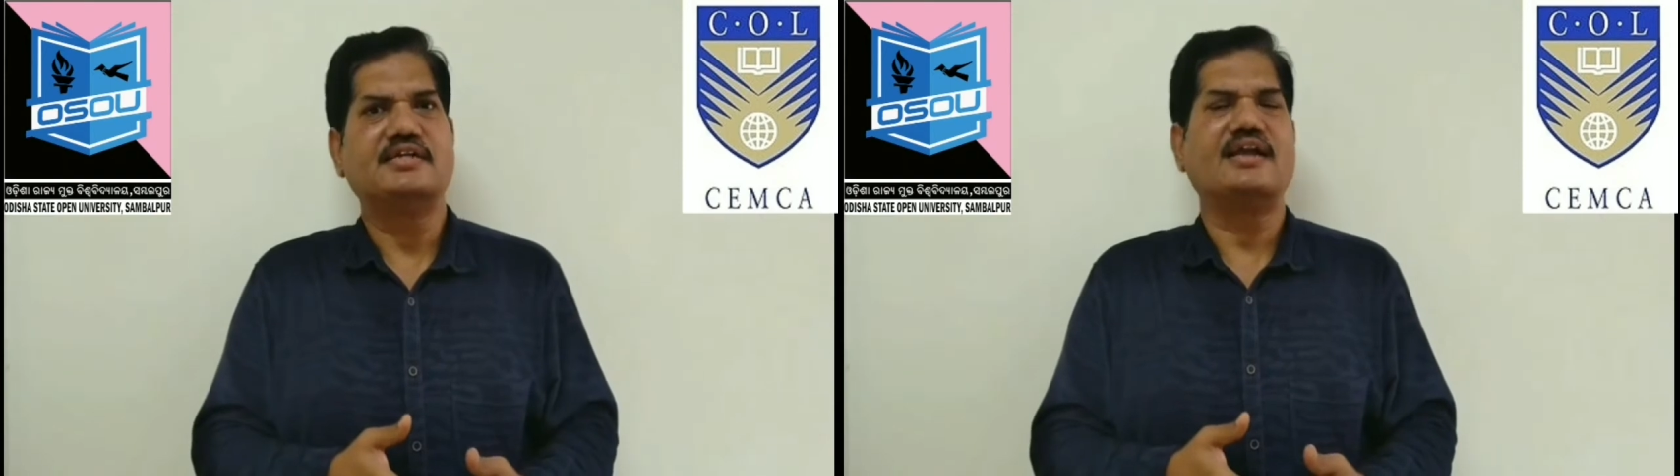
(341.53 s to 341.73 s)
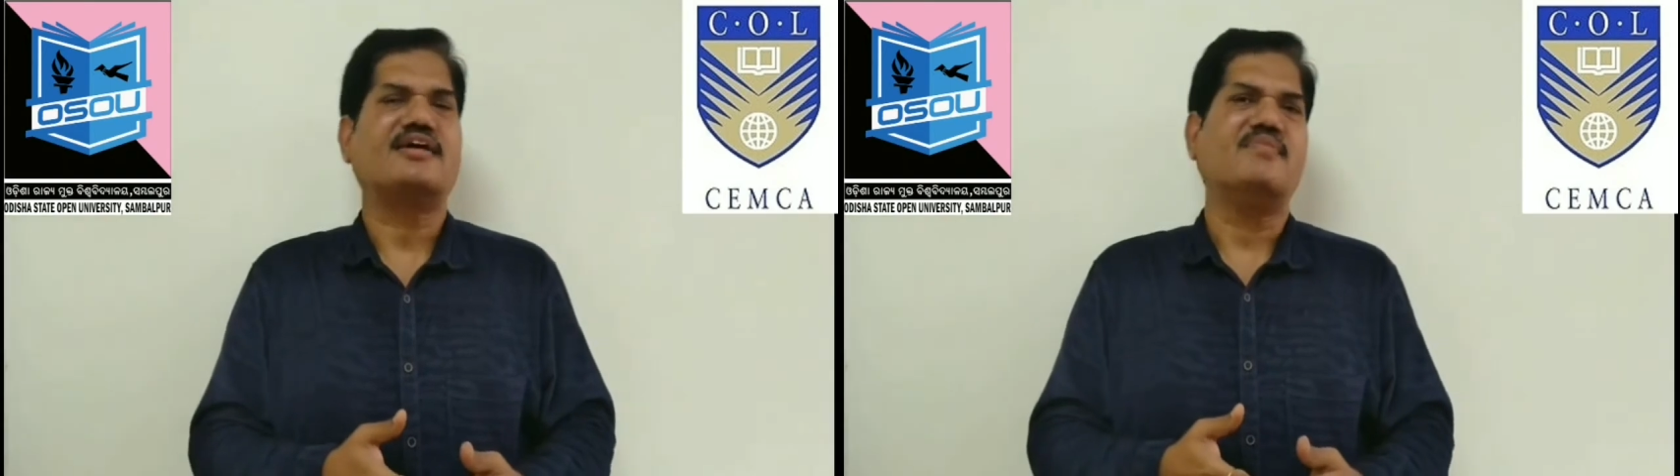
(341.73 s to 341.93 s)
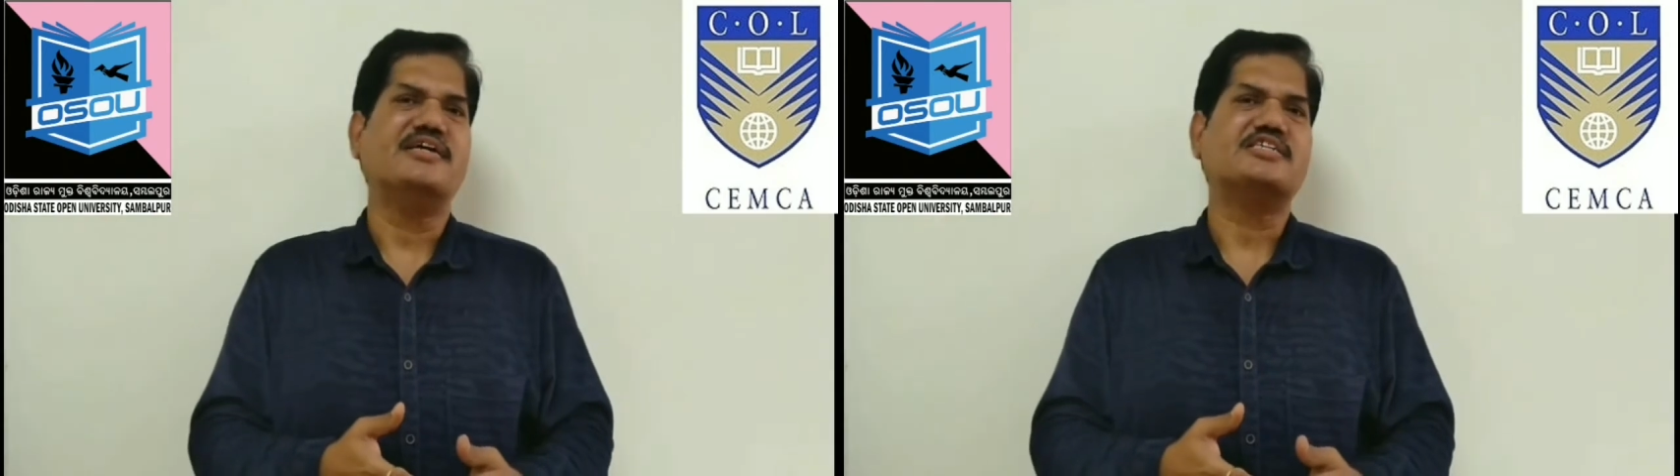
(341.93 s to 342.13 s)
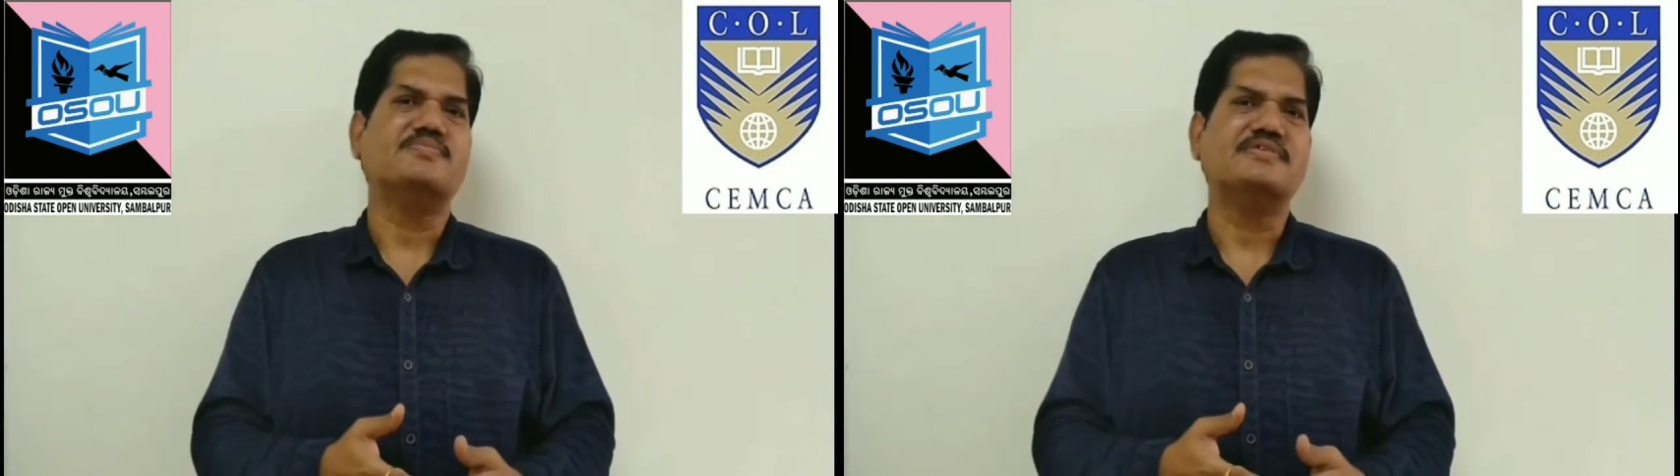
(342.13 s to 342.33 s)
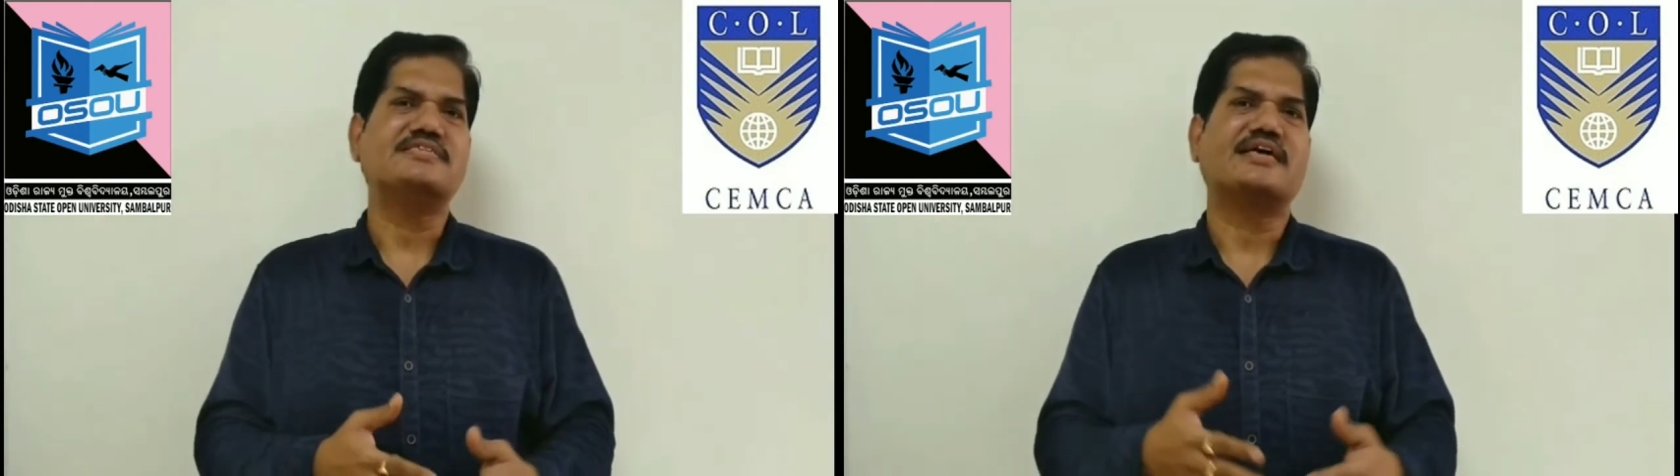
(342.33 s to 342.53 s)
Null
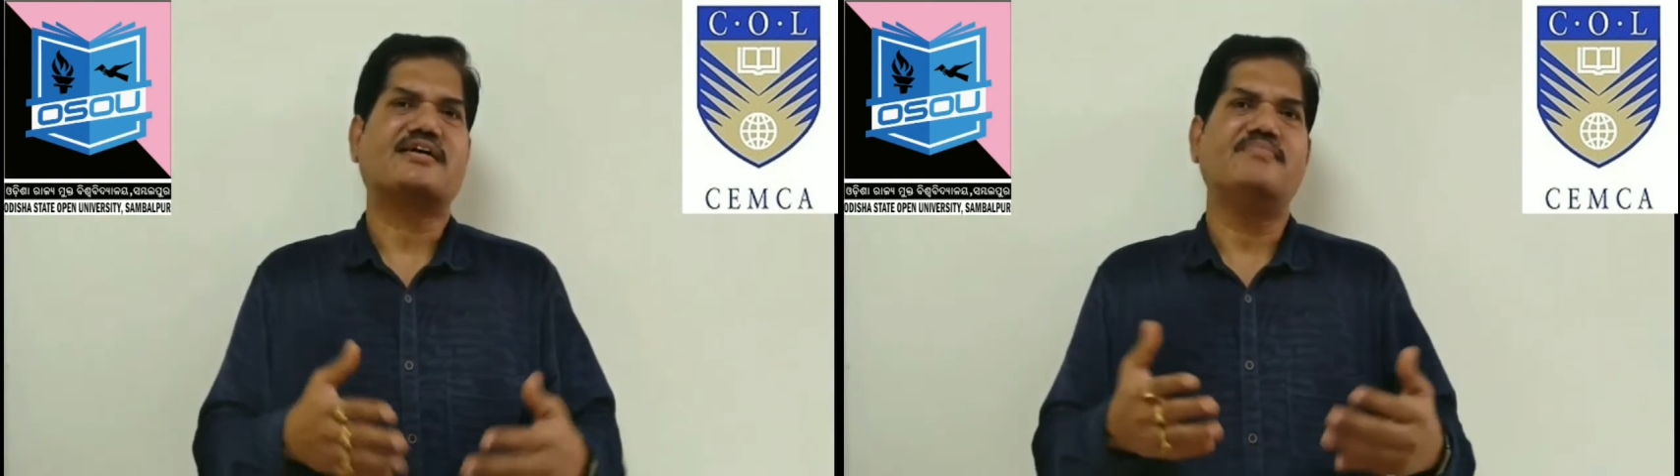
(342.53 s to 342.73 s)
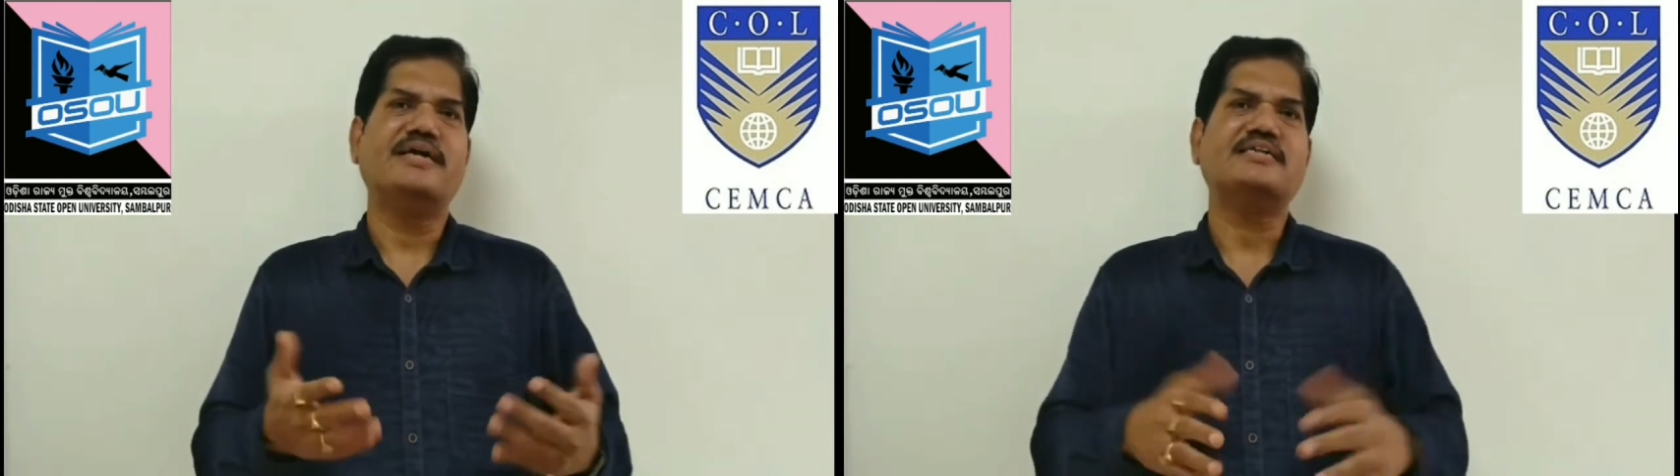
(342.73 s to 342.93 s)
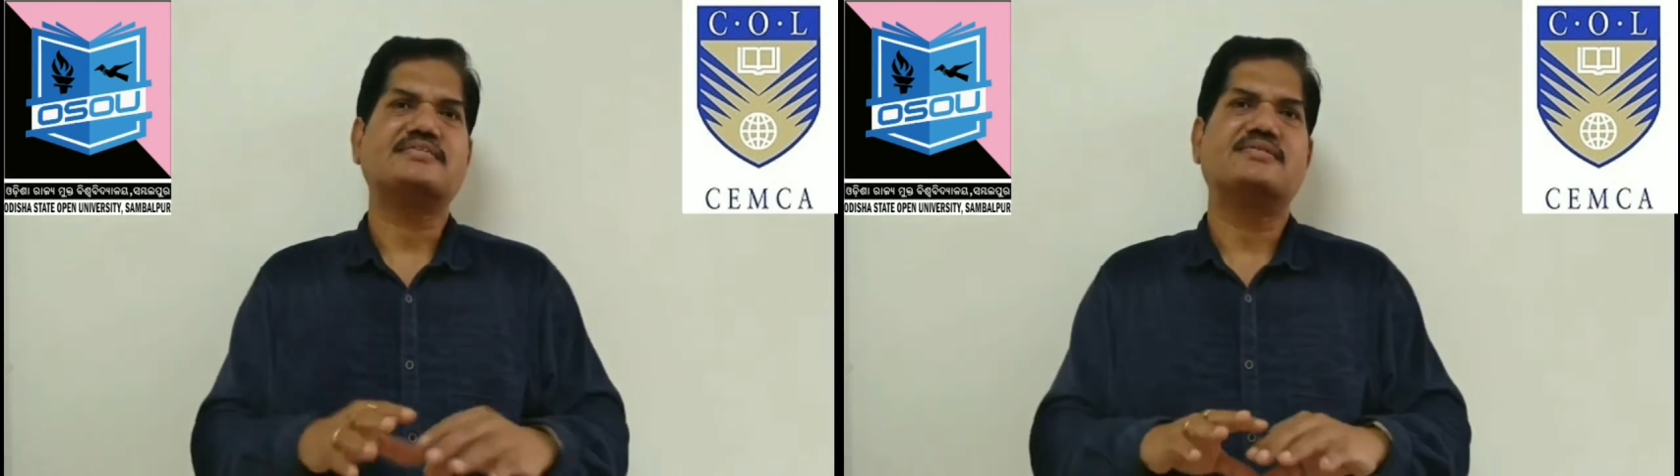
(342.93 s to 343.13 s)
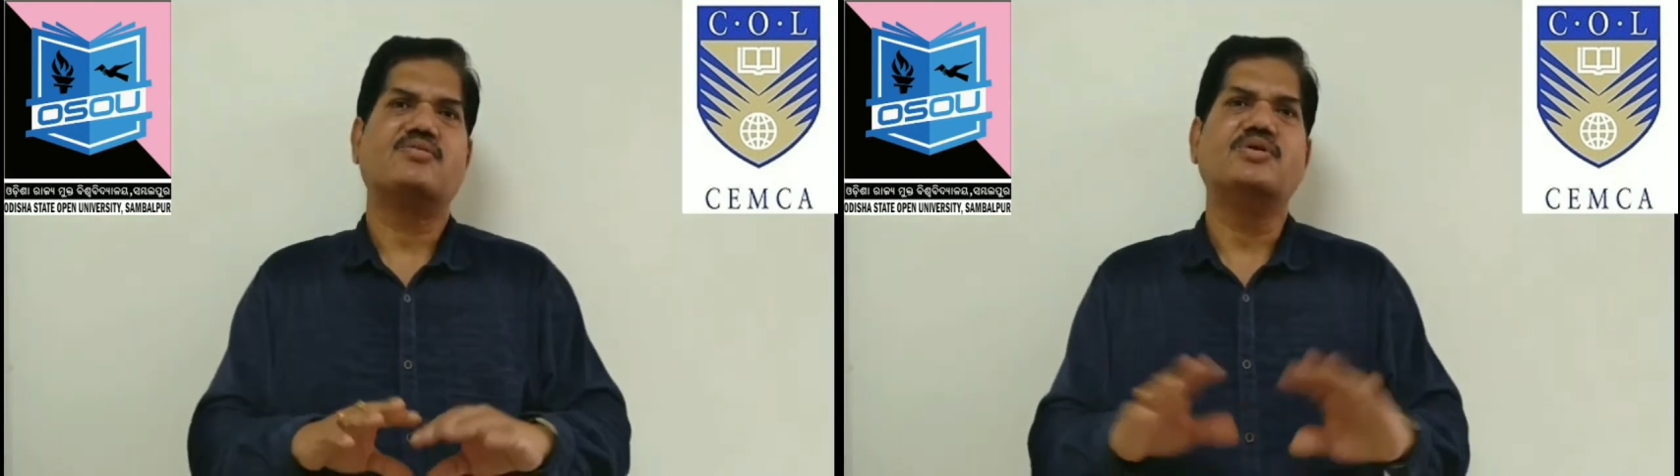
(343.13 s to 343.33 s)
comments means the comments